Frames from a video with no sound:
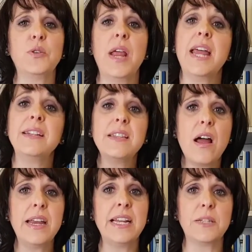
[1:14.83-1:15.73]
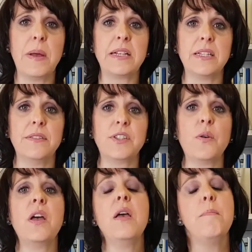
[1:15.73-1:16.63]
soon, and it's not inexpensive.
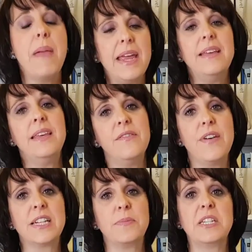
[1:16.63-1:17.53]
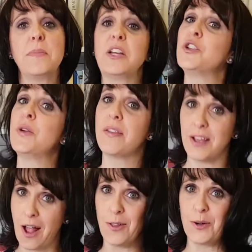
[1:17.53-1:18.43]
So making the investment to make sure you get
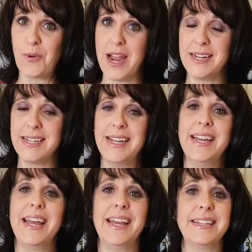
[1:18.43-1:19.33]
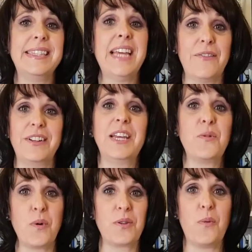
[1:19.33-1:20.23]
the color right is definitely
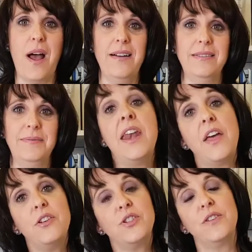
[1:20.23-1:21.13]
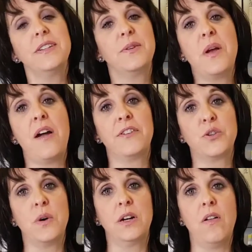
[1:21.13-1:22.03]
worthwhile. Another service that we offer
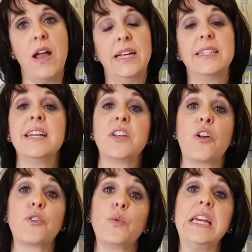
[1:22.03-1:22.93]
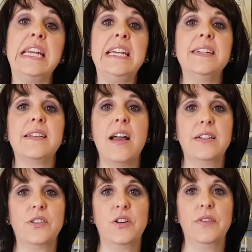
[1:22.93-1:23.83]
to our clients is our 3D
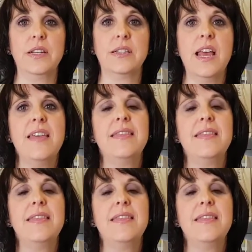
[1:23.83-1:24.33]
design service.